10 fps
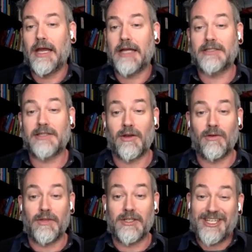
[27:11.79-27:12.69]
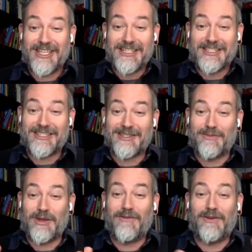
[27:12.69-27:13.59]
And so the Gene Keys is so
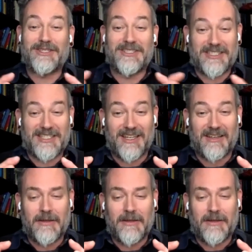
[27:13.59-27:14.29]
beautiful because it's